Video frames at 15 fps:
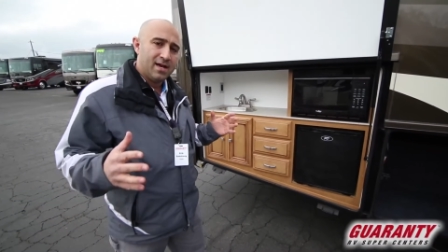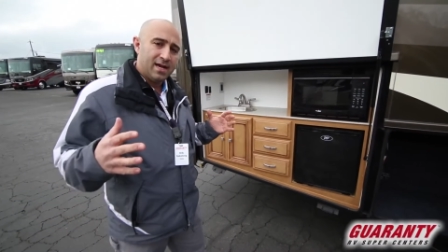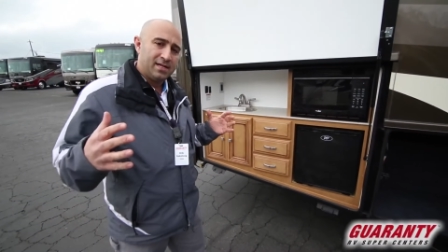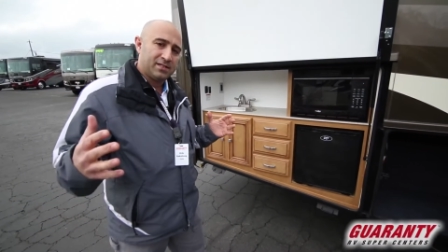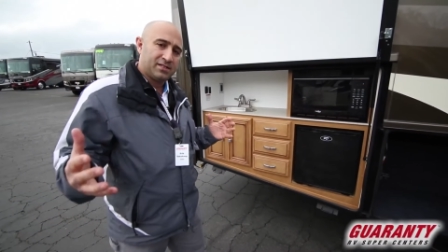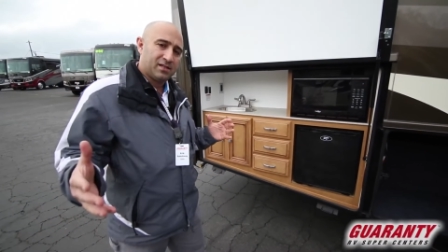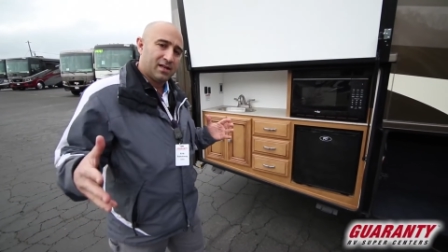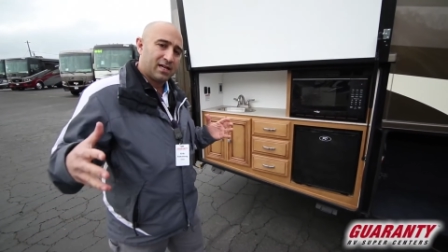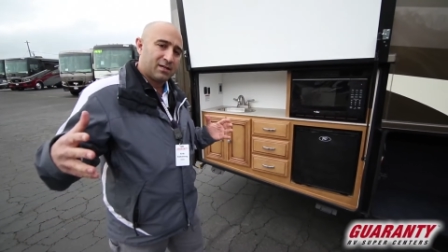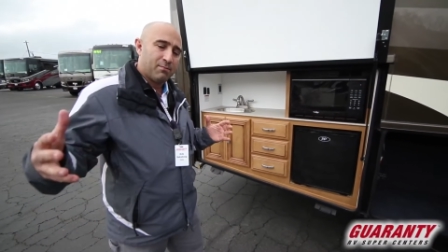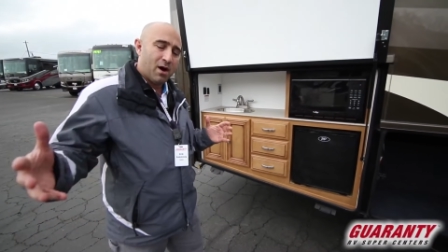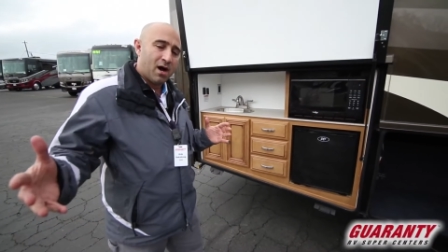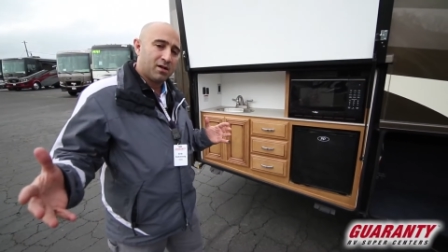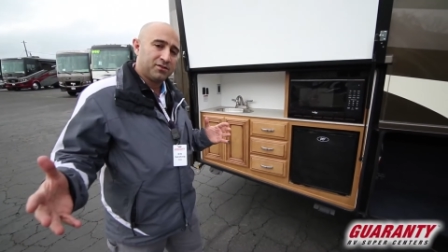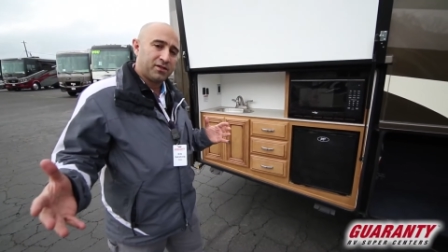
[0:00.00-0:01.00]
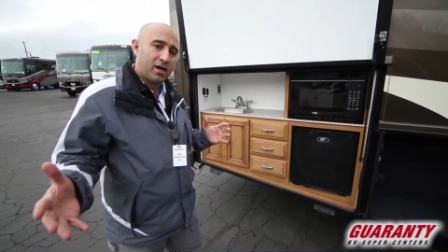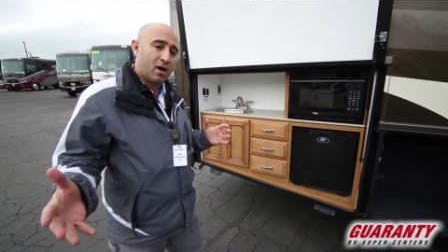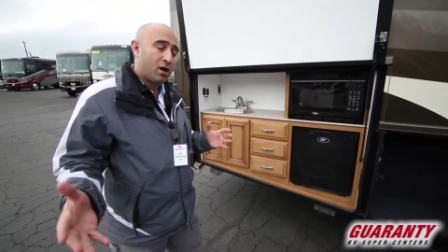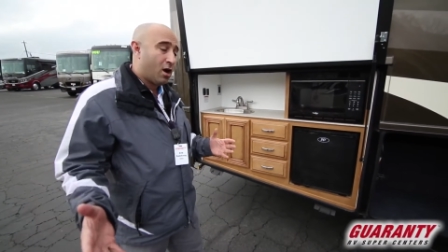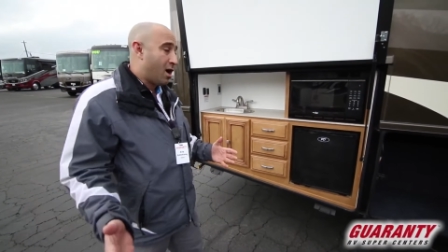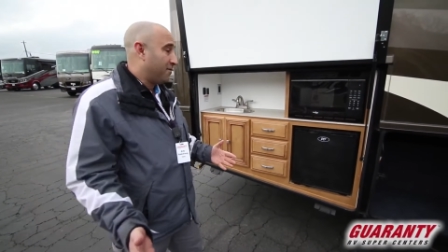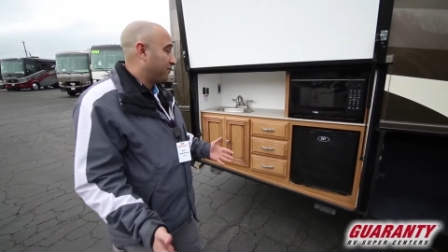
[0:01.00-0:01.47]
In select models they
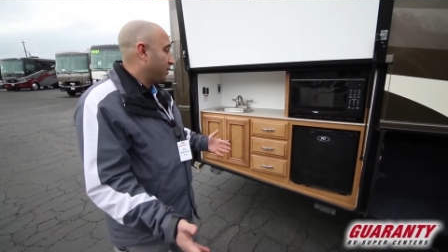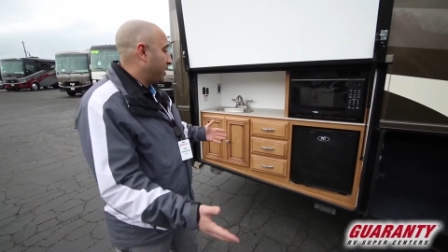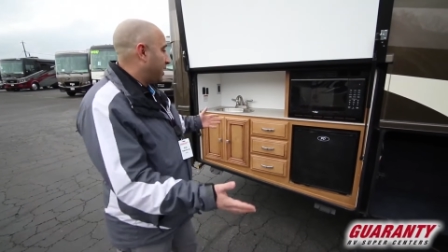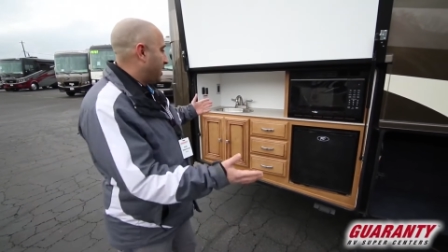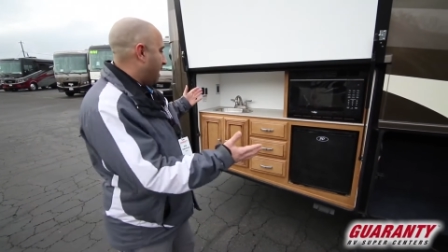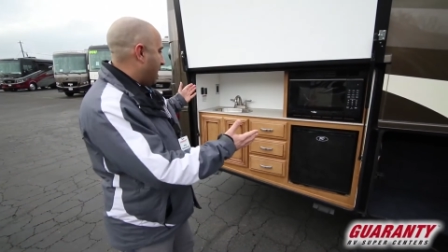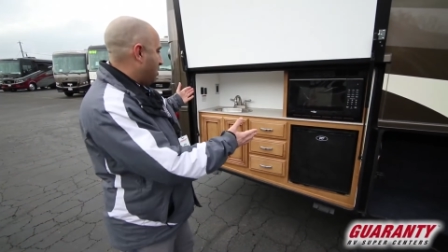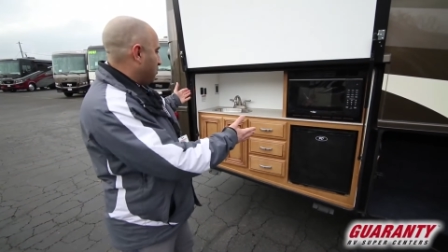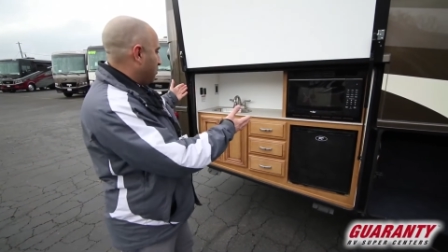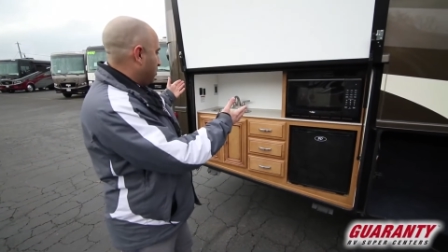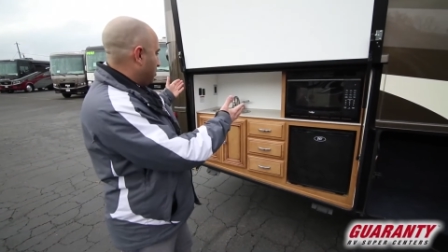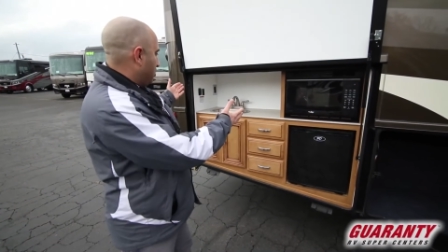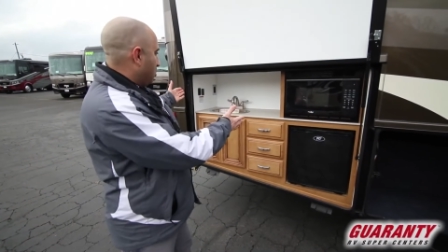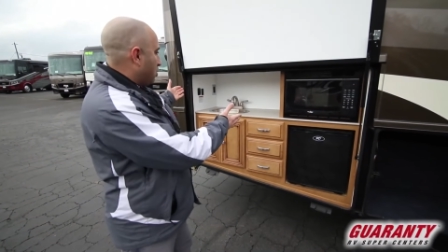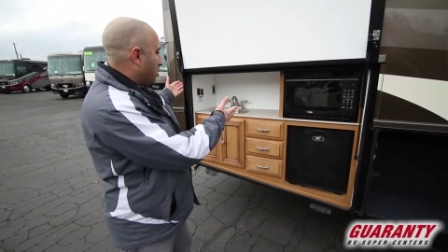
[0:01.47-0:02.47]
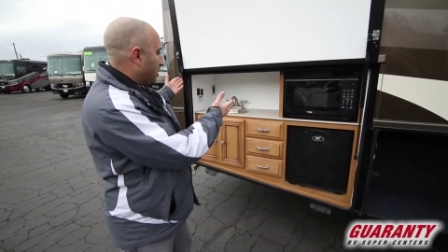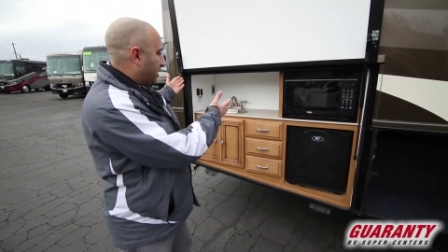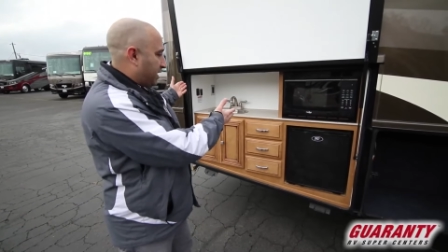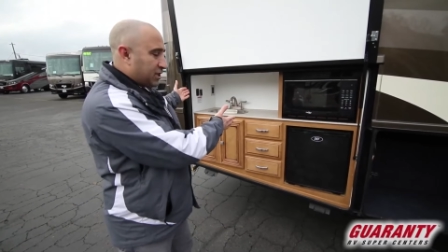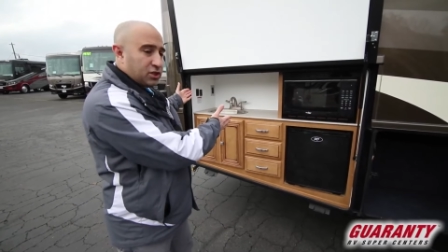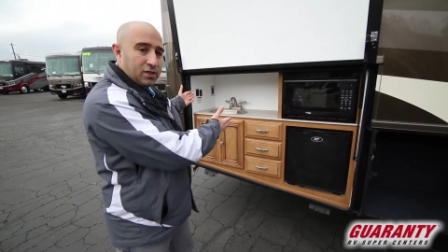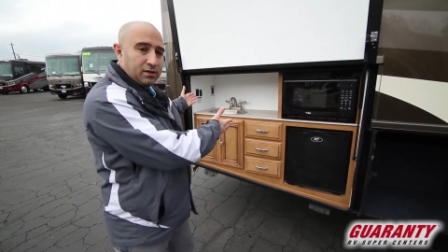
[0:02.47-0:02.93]
are offering an outdoor
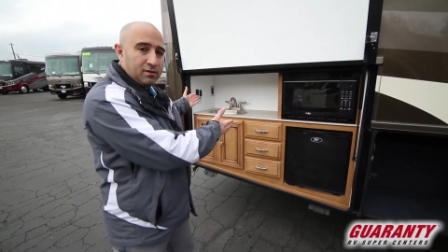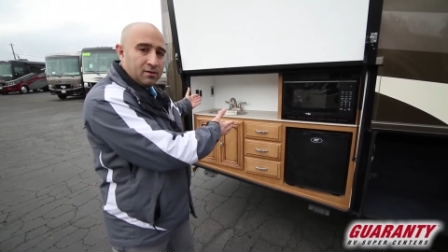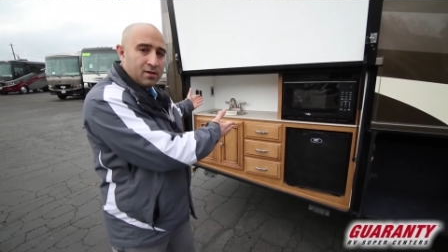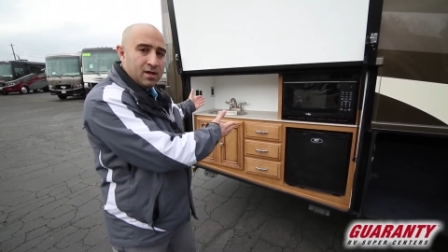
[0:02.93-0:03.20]
kitchen.